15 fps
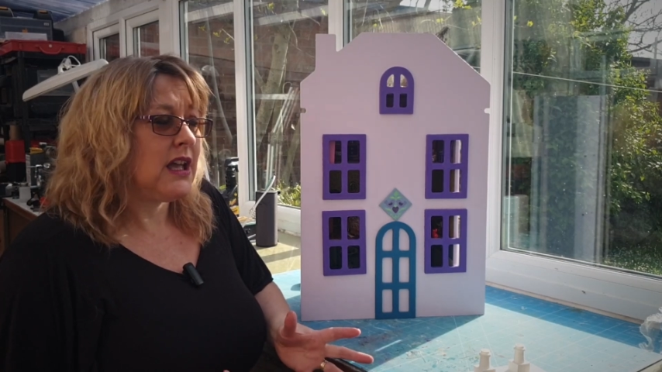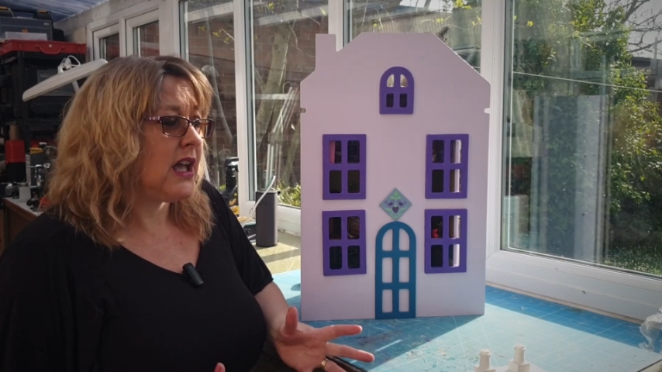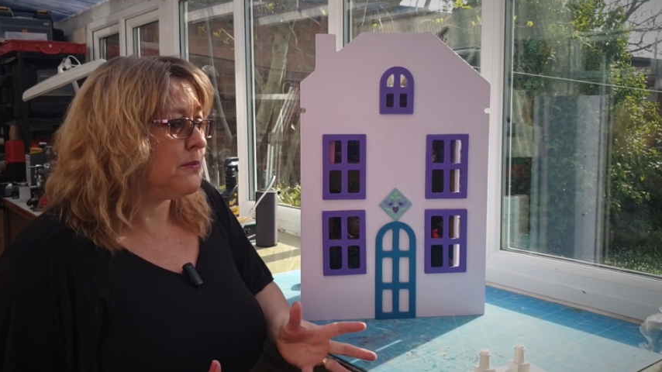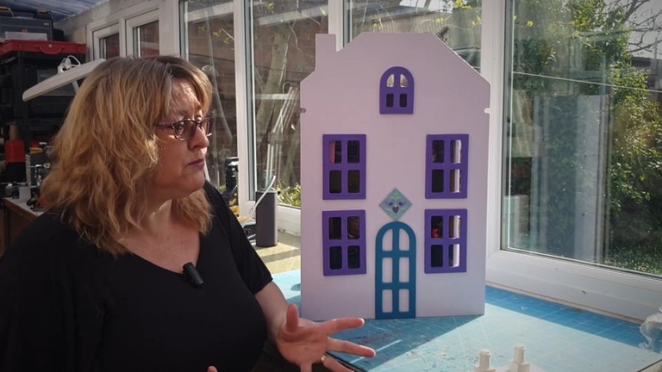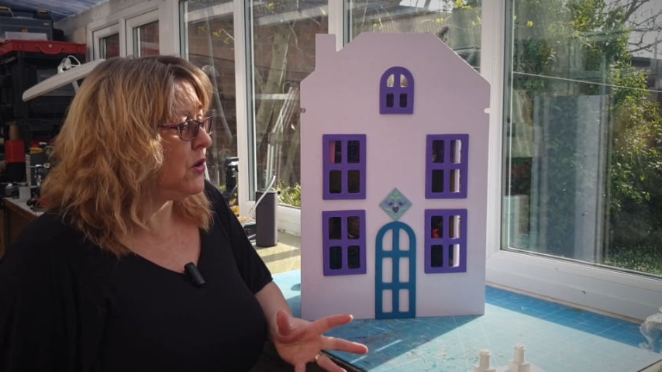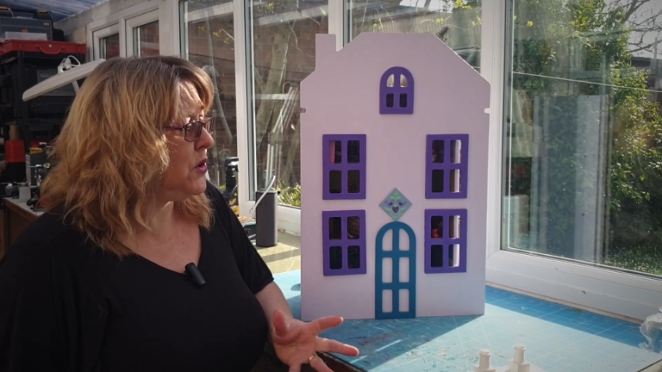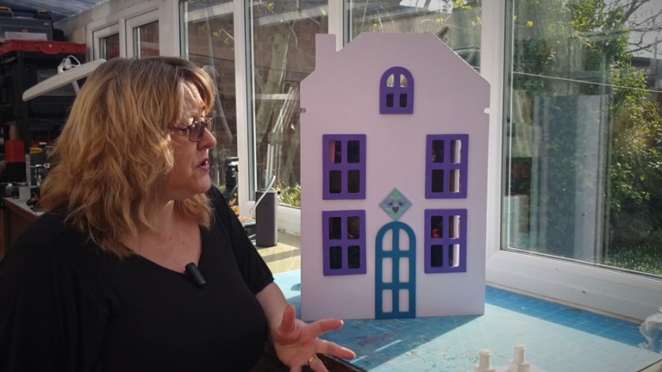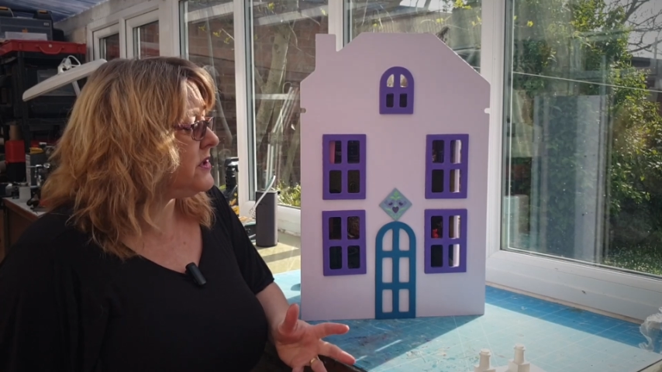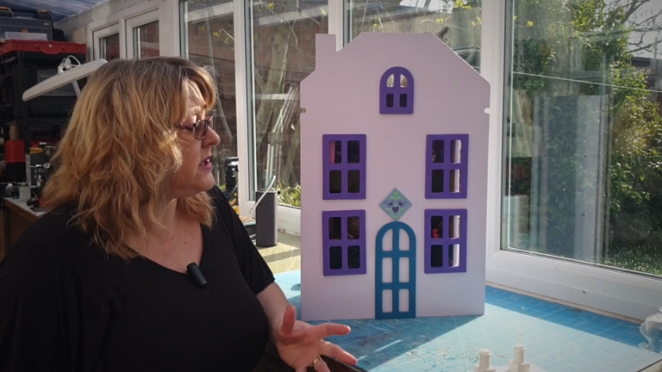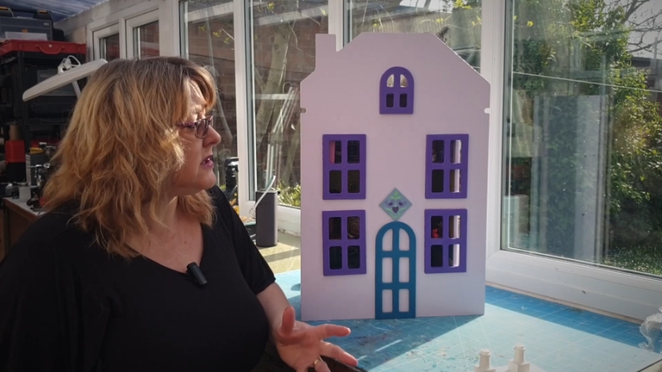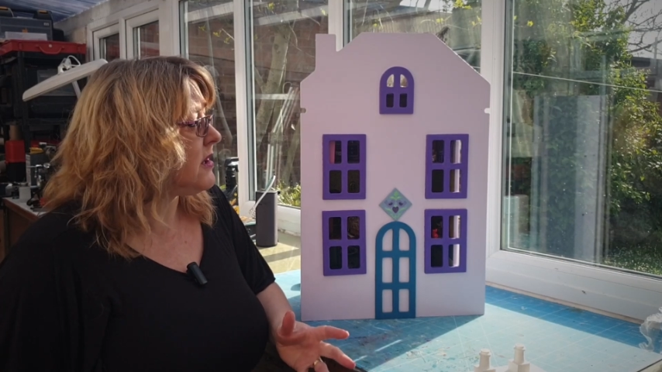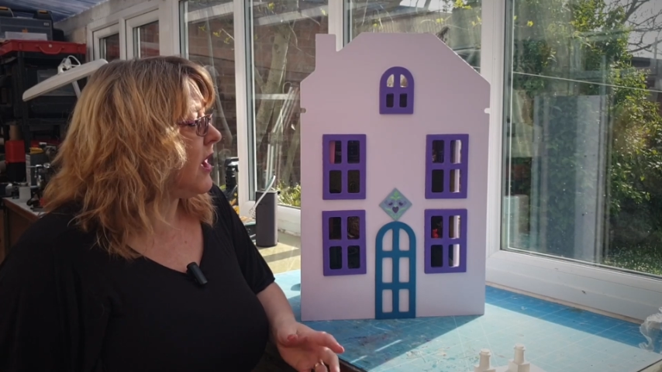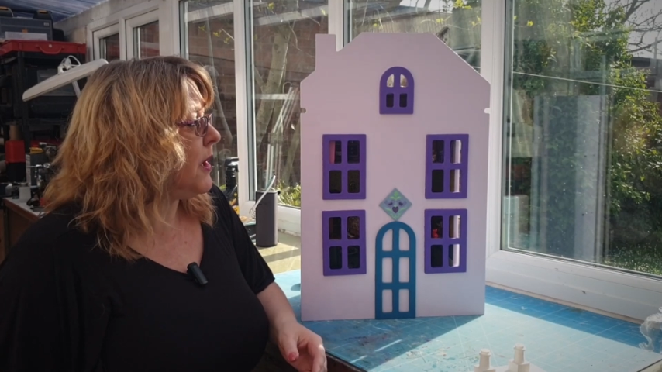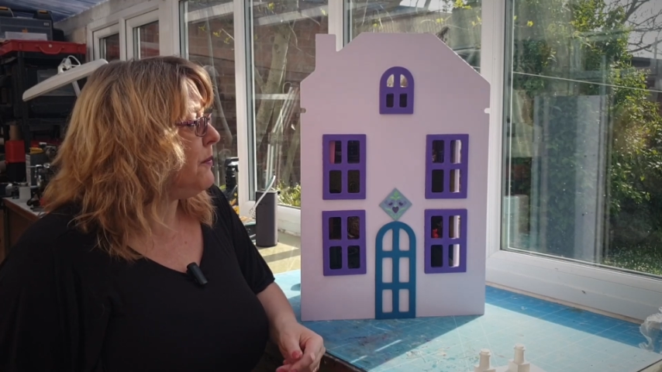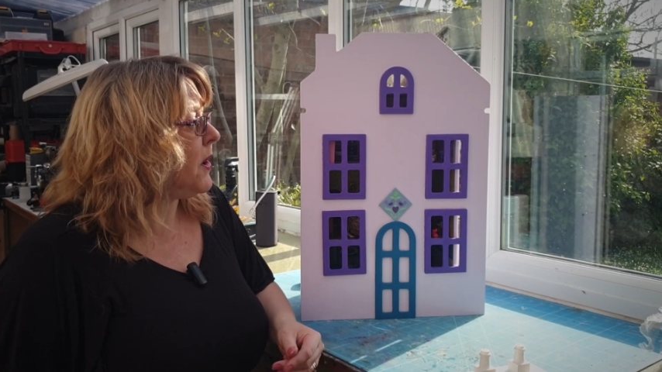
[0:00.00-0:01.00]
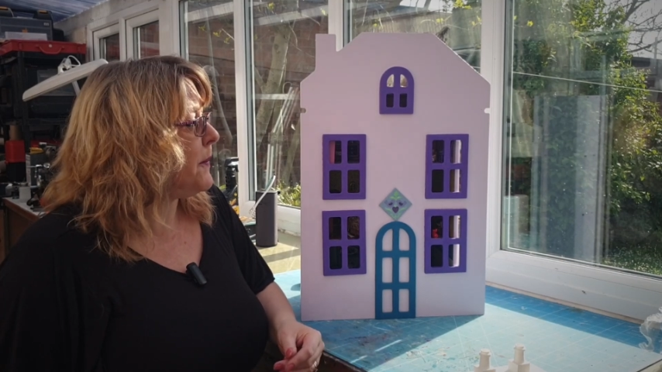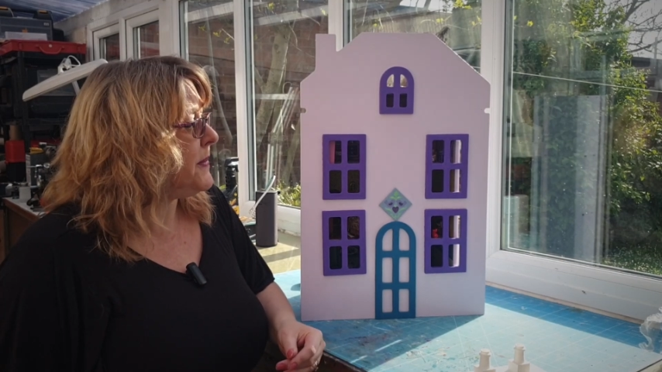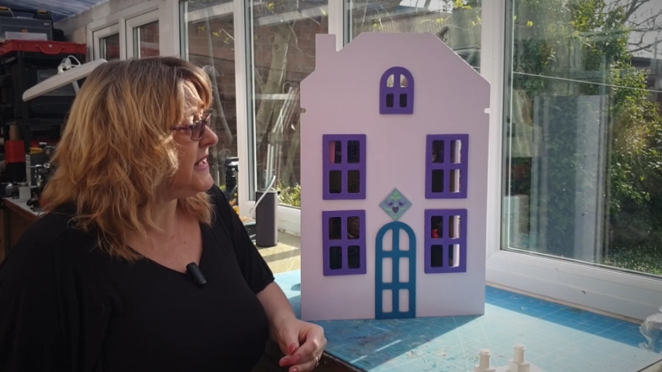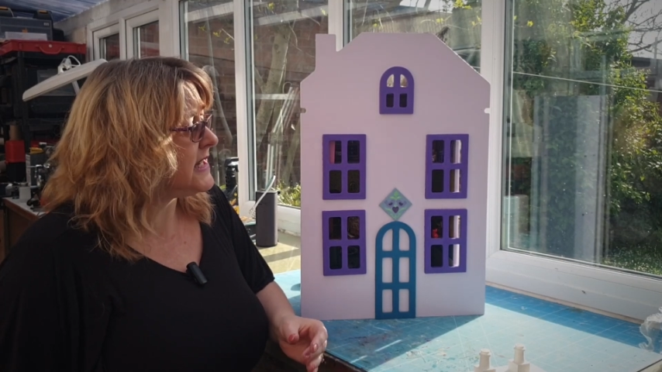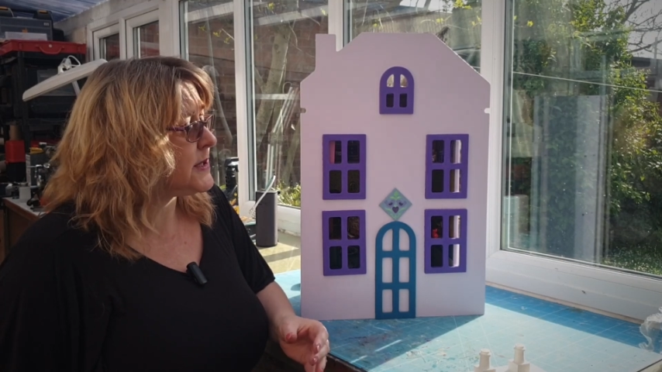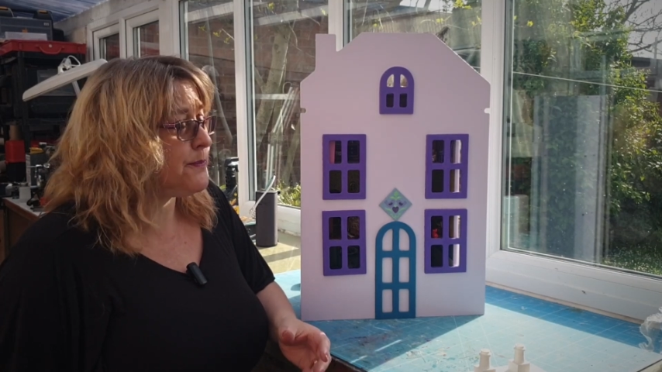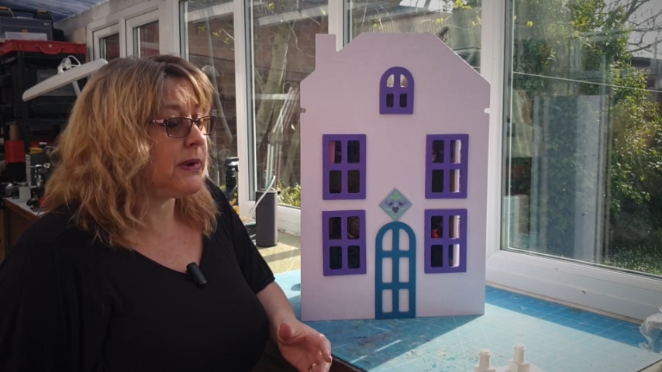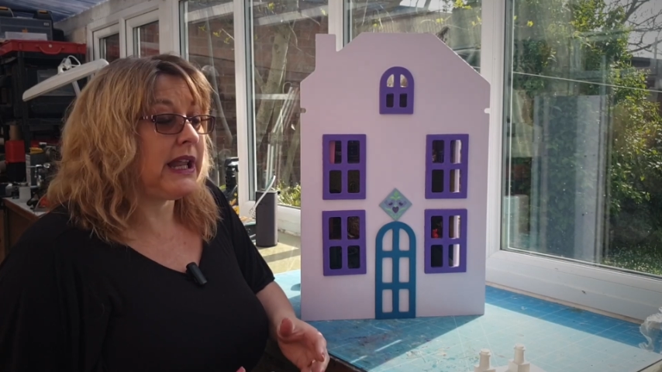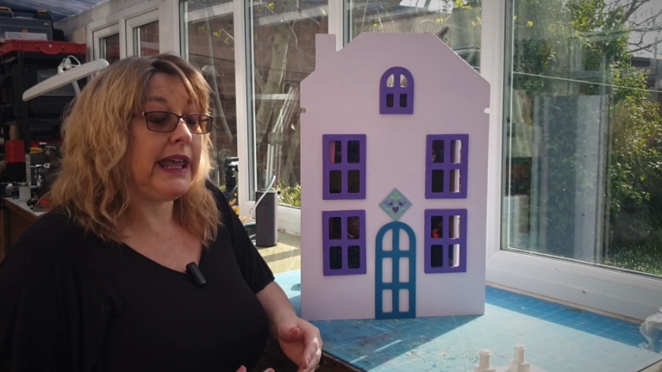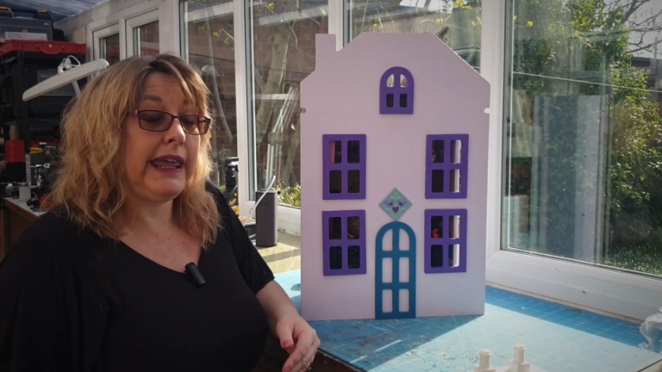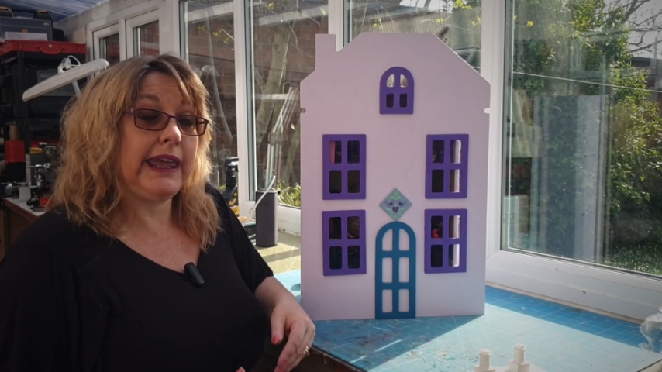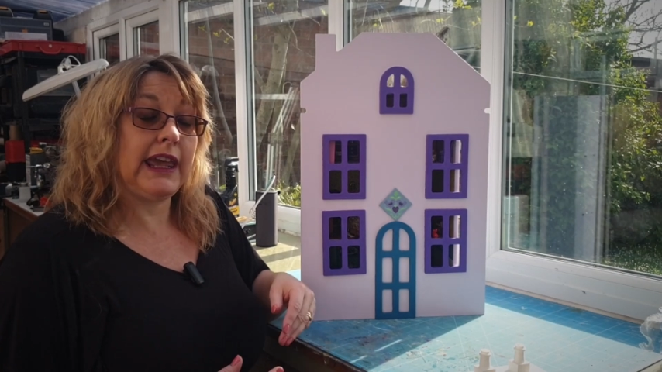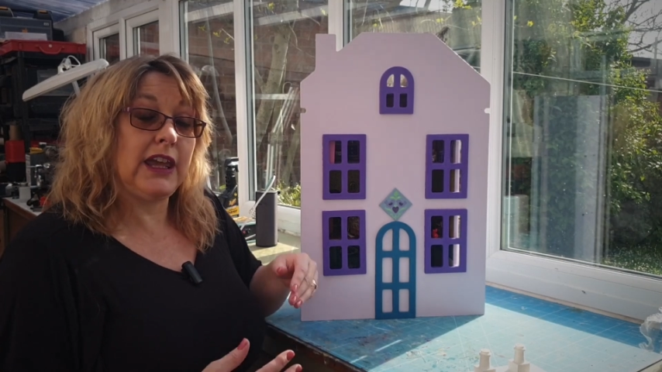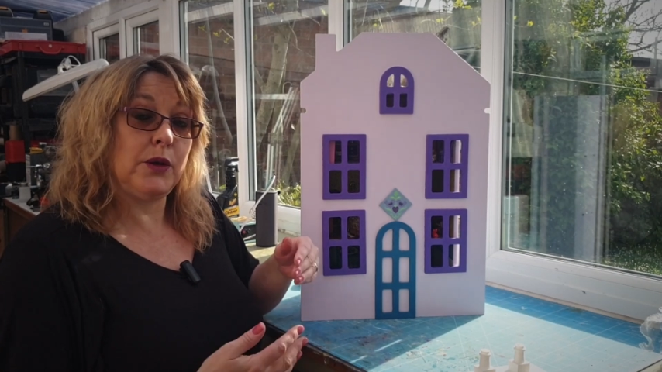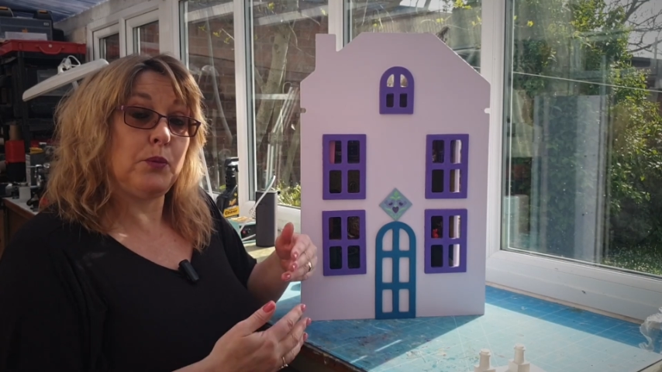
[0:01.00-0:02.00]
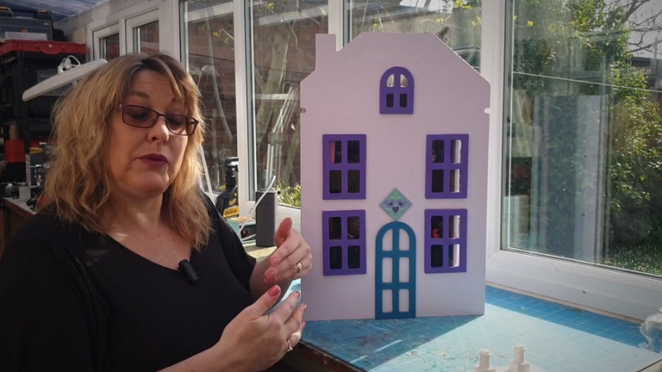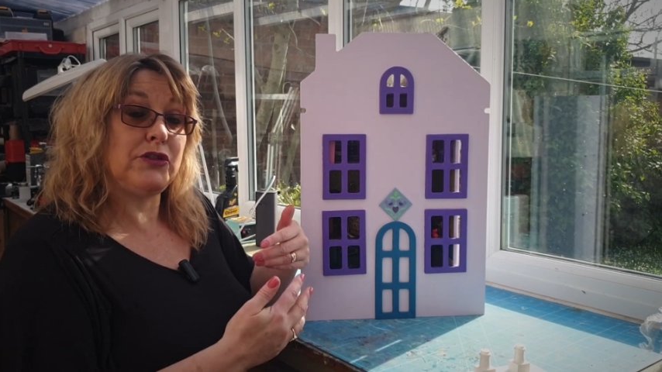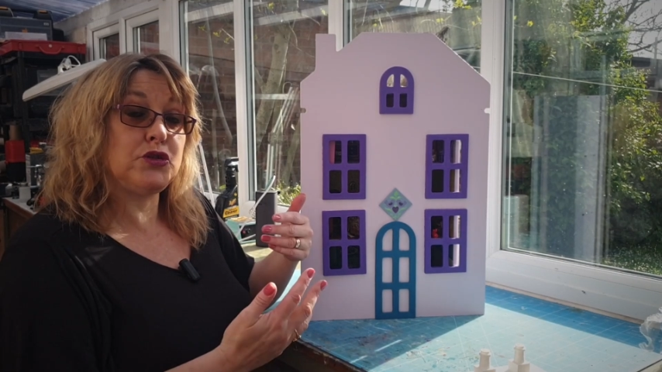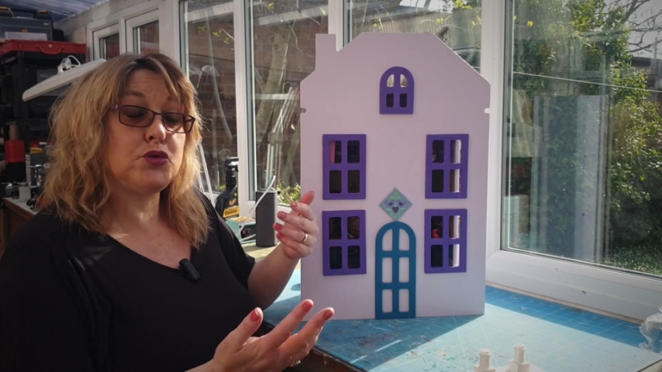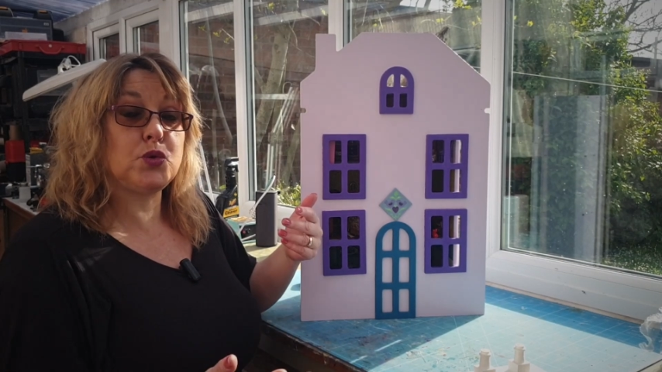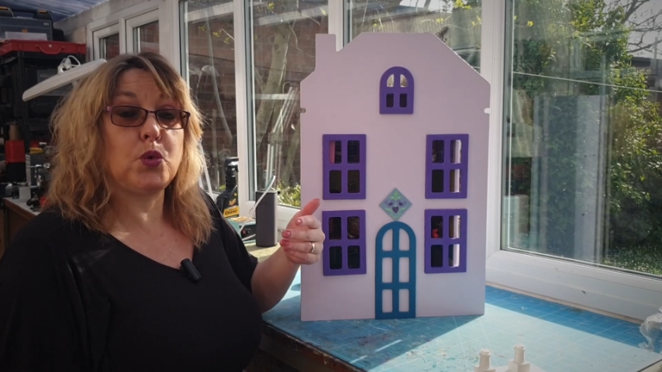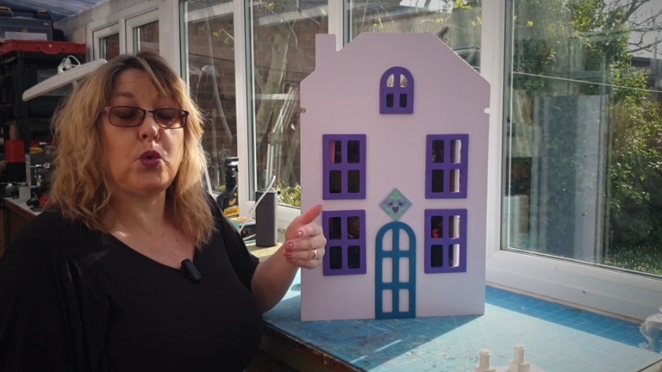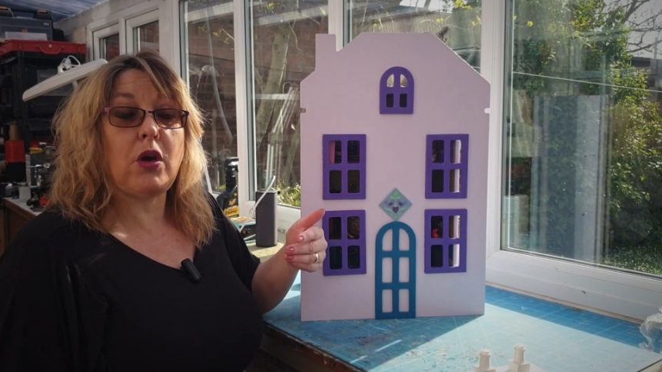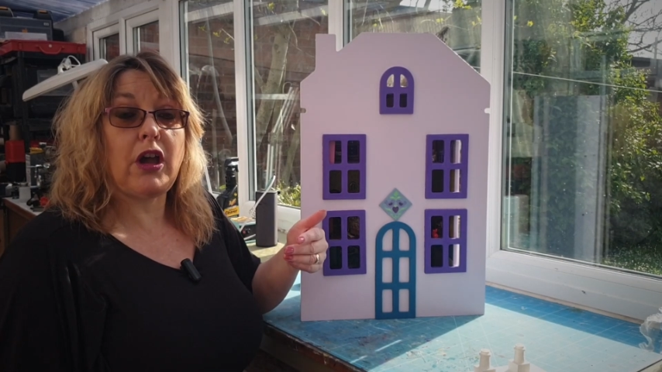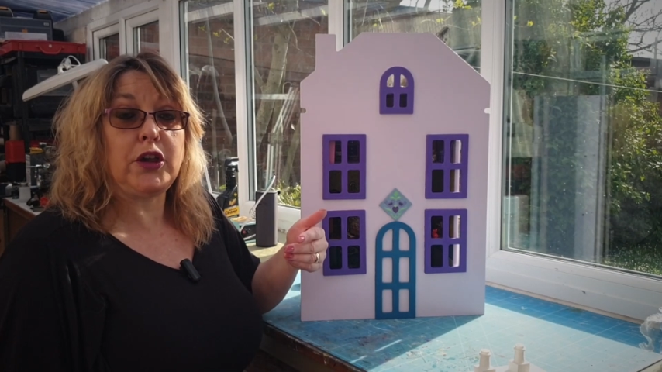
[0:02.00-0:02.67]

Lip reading: and most of the time I'll be displaying it with the door